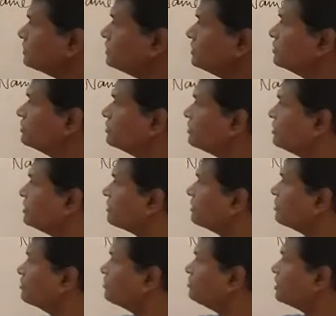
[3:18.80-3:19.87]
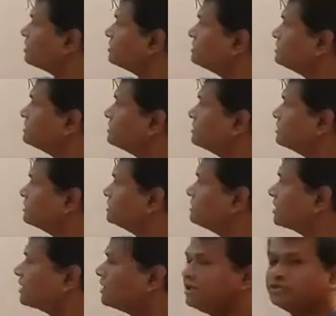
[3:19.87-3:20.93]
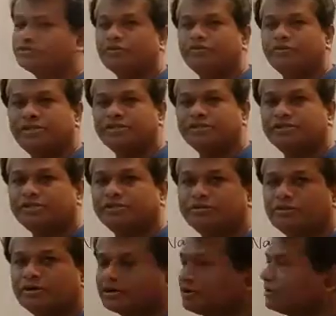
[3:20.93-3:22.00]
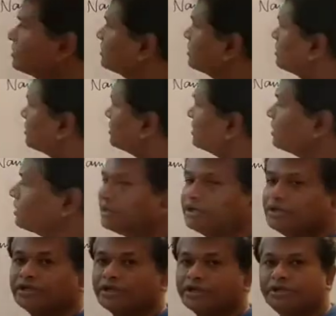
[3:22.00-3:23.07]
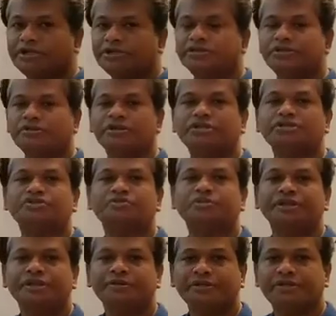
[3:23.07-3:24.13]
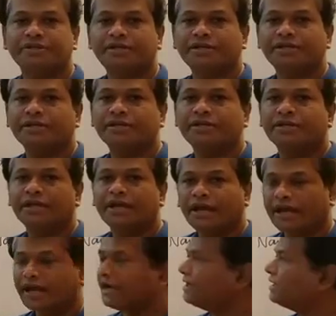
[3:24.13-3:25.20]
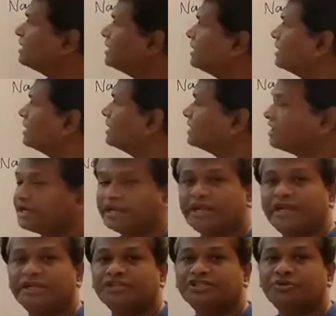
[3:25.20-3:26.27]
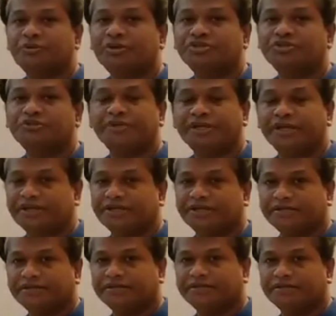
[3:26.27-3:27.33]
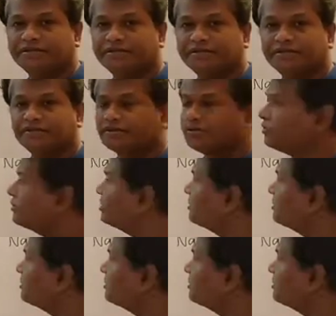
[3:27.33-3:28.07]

Whenever you do the journal entries of returns inward, then returns inward is to be debited and trade receivable is to be credited. Whenever